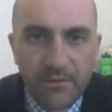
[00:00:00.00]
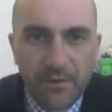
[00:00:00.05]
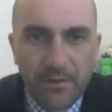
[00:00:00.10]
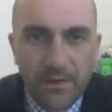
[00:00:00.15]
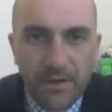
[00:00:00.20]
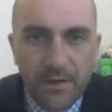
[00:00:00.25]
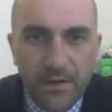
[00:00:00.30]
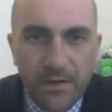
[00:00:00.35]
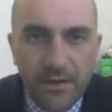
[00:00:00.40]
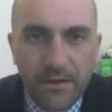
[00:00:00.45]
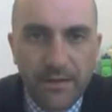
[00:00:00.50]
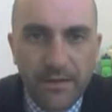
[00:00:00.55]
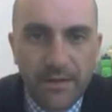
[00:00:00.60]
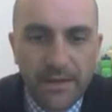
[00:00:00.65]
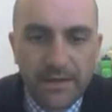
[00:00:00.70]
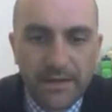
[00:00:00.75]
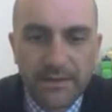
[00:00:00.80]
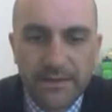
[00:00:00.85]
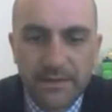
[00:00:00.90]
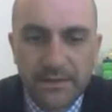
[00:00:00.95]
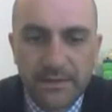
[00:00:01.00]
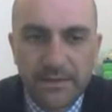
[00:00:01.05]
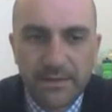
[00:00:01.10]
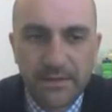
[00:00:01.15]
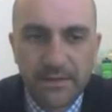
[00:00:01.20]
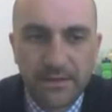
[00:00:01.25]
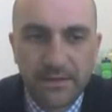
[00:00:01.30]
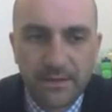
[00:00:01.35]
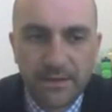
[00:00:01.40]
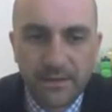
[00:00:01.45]
We'll call this
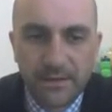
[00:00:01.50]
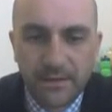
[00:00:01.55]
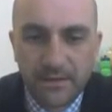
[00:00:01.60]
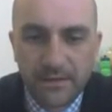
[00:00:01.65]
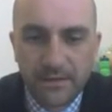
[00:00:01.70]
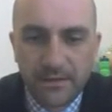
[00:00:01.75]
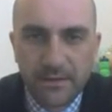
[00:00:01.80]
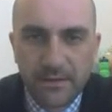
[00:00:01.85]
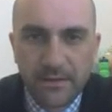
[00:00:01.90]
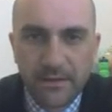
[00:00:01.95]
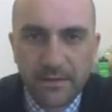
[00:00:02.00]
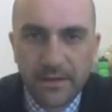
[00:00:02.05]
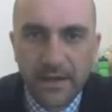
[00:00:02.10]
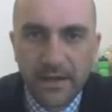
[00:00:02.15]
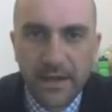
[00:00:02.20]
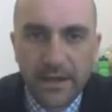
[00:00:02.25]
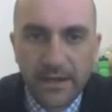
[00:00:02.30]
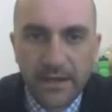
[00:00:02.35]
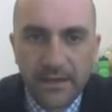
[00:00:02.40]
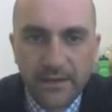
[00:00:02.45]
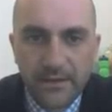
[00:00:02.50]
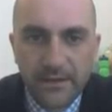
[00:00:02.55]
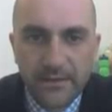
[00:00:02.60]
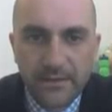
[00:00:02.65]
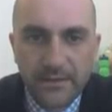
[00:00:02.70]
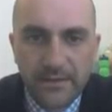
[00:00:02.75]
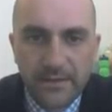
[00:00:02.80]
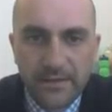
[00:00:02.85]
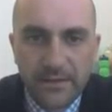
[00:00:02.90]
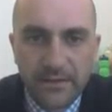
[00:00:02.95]

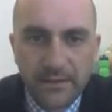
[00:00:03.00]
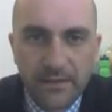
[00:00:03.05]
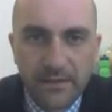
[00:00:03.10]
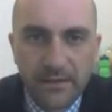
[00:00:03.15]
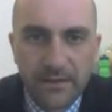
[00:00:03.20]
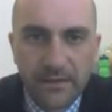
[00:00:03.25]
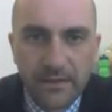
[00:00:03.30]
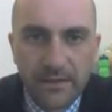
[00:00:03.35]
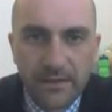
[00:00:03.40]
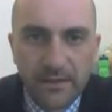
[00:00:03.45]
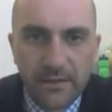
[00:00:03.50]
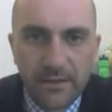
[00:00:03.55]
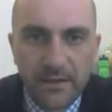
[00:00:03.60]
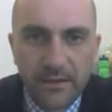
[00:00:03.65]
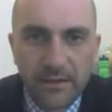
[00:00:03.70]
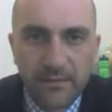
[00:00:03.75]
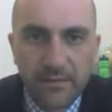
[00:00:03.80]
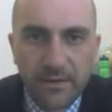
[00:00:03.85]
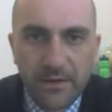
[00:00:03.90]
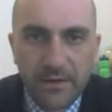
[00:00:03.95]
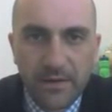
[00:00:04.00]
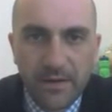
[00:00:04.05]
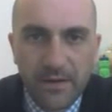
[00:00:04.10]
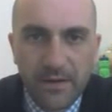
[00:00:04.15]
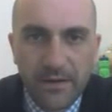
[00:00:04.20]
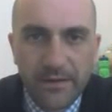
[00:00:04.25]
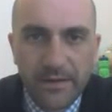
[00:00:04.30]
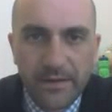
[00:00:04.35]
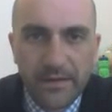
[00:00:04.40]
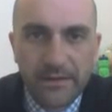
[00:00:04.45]
tails. And we'll
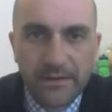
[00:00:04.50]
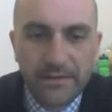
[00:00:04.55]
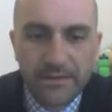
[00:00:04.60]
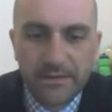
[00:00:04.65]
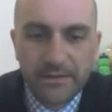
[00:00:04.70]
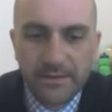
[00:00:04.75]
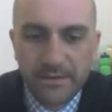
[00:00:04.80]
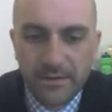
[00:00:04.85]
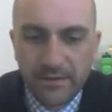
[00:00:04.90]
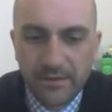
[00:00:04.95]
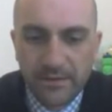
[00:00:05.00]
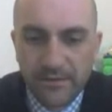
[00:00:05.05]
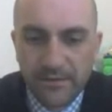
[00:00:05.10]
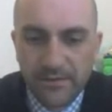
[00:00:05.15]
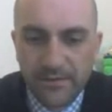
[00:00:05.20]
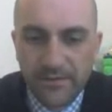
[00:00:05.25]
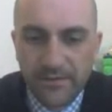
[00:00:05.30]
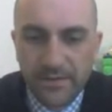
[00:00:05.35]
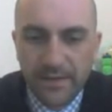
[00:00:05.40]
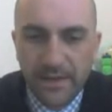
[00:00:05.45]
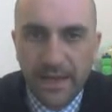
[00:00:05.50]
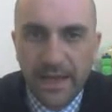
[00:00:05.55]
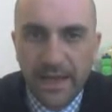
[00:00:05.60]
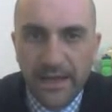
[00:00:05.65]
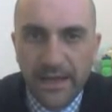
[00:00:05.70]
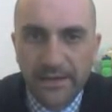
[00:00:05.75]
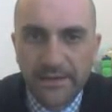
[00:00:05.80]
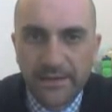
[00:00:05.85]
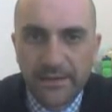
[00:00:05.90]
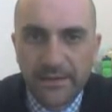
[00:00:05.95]
call this
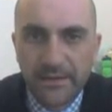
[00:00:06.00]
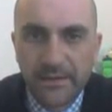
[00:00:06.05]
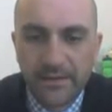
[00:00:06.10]
flat